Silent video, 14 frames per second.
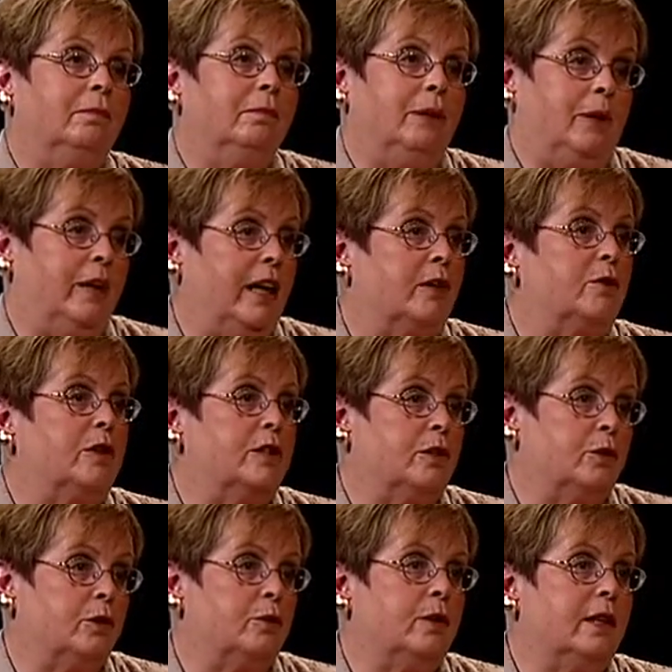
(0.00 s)
bariatric
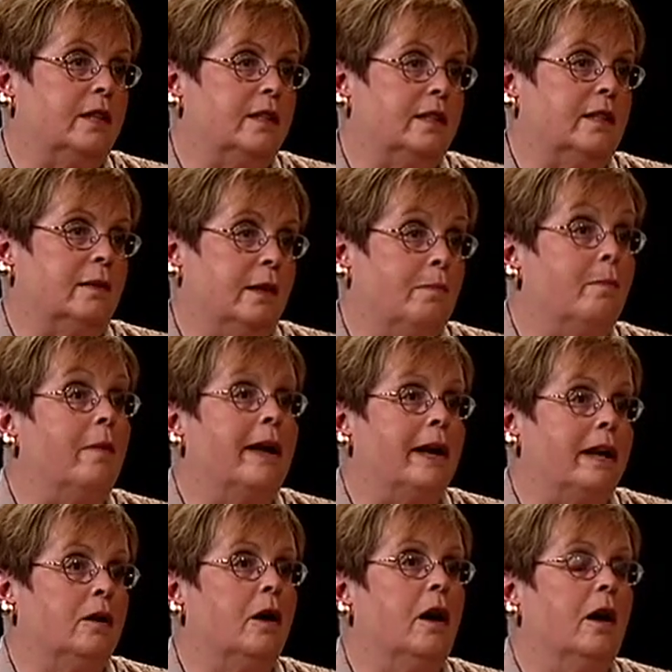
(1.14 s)
surgery is the
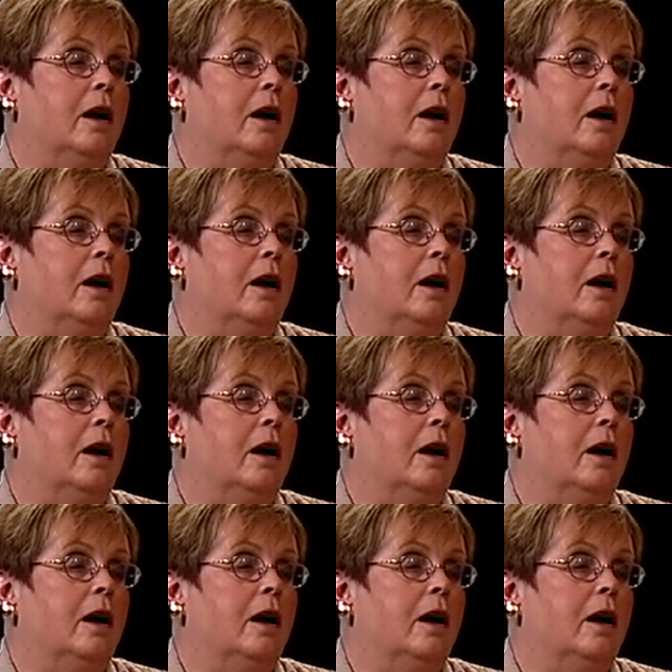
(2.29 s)
main